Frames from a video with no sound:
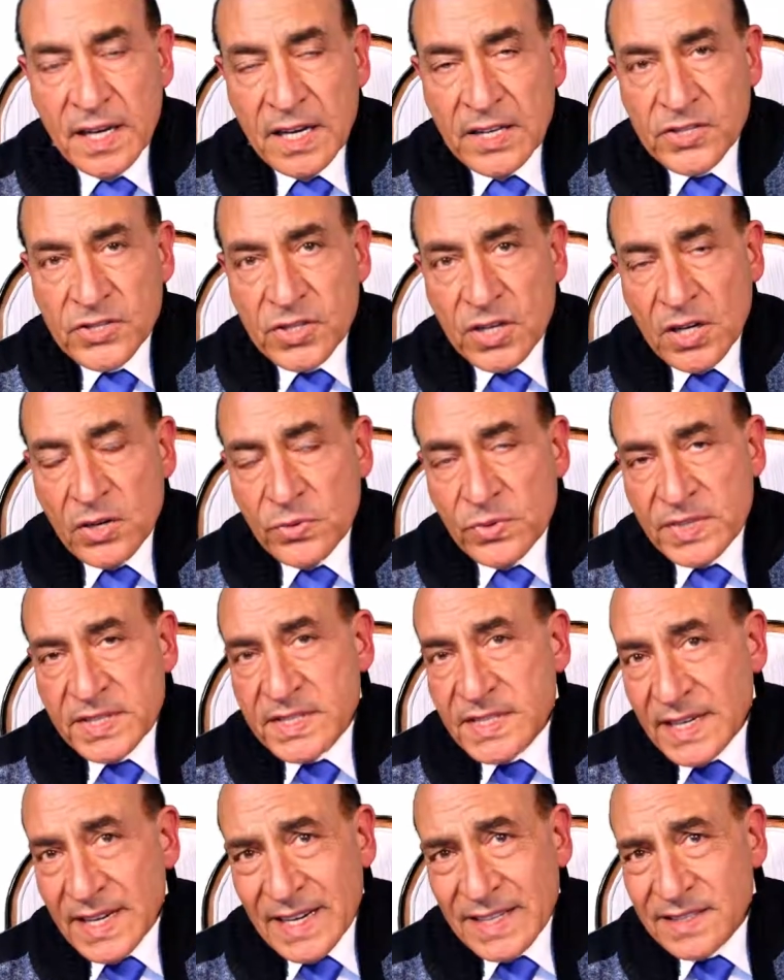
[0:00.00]
So we
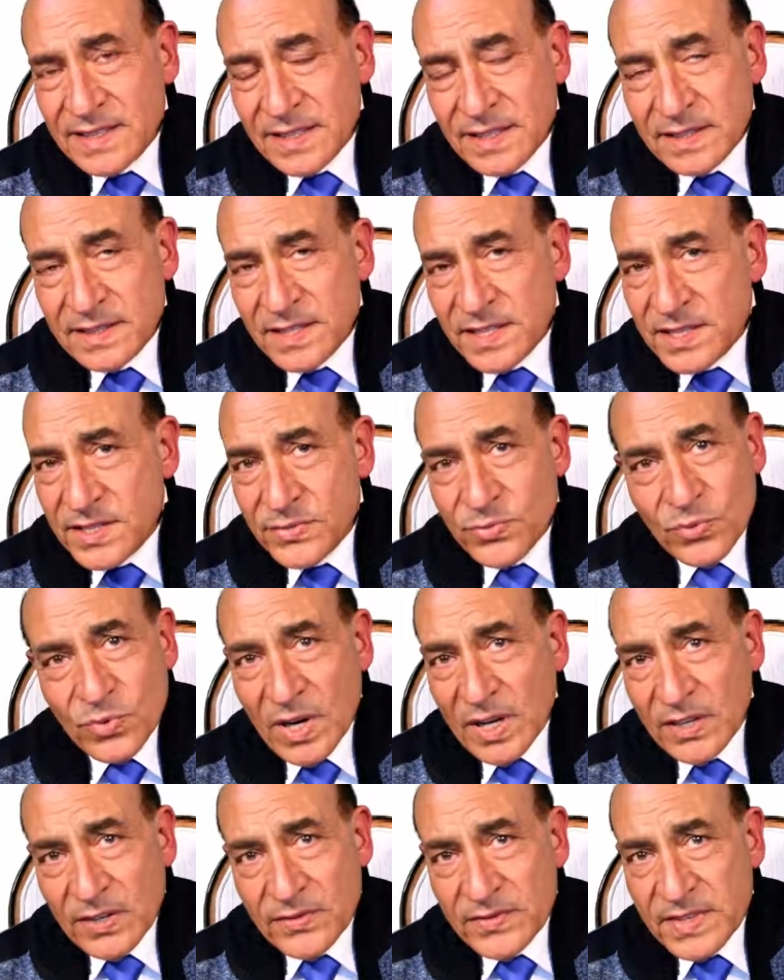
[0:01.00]
selected just
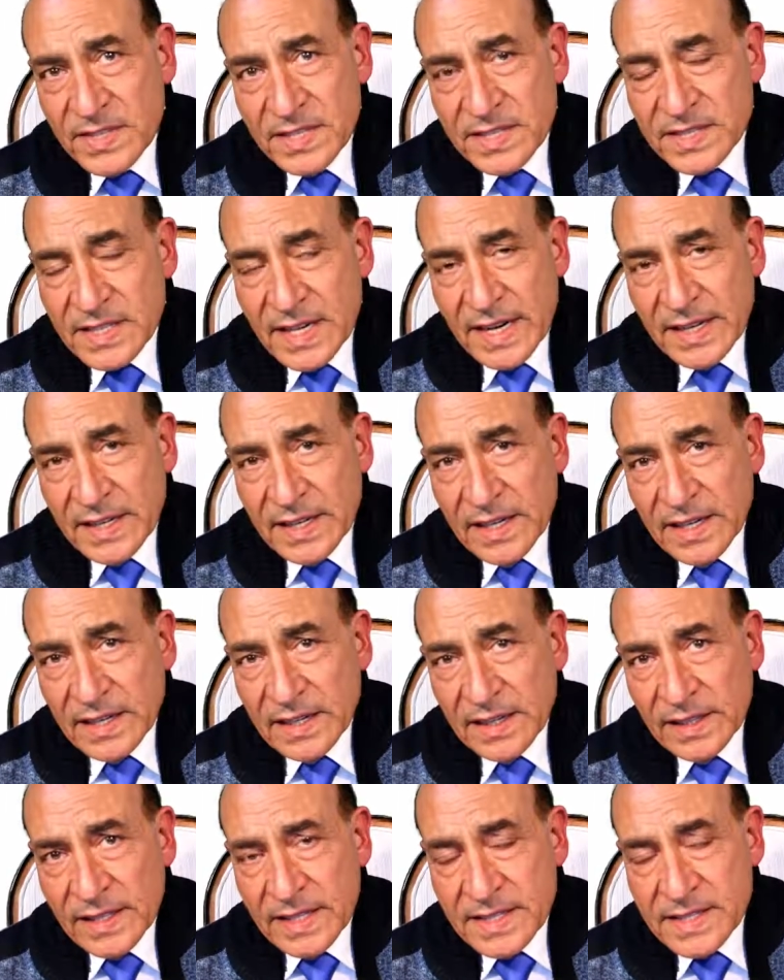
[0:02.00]
one of these
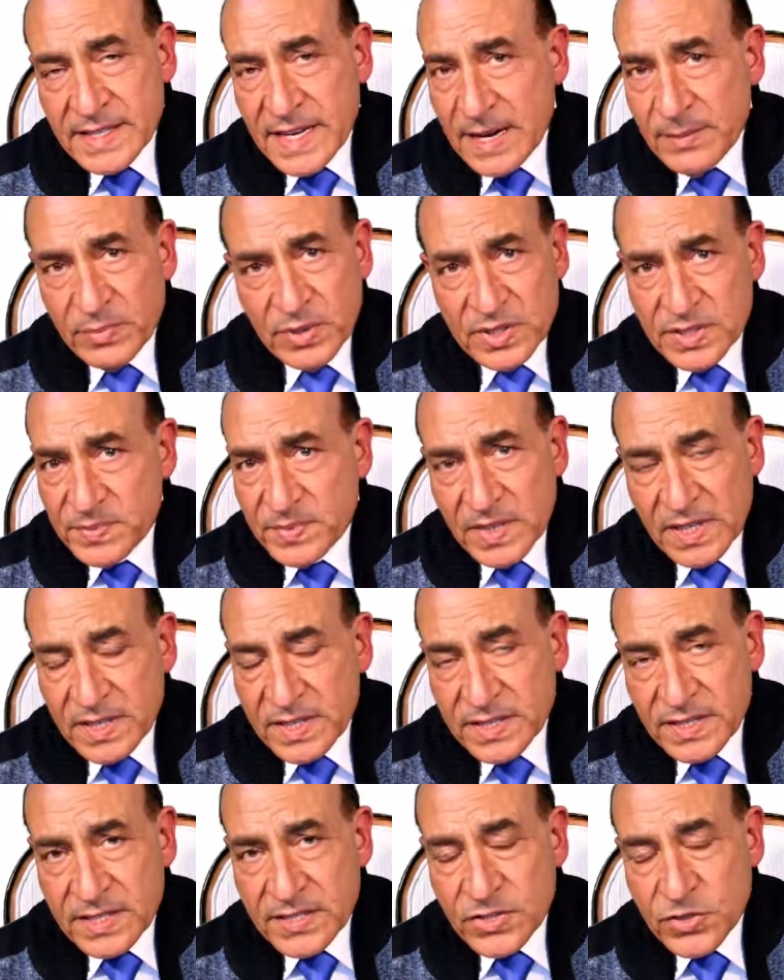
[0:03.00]
examples
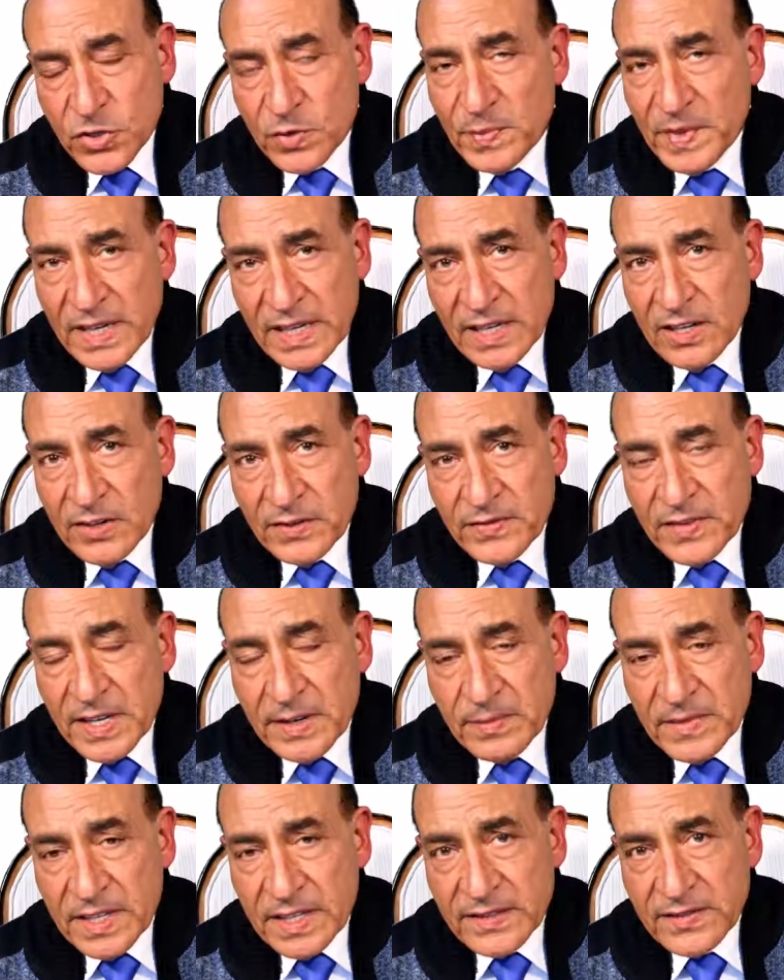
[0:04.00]
because there's so many of them.
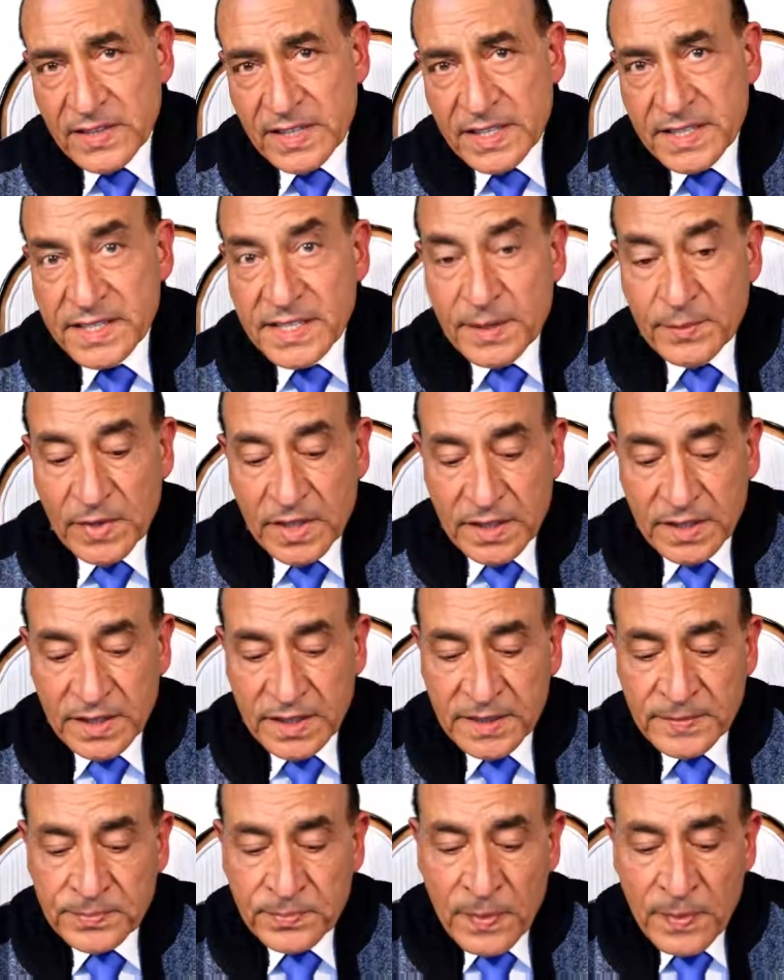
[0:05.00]
They are very similar,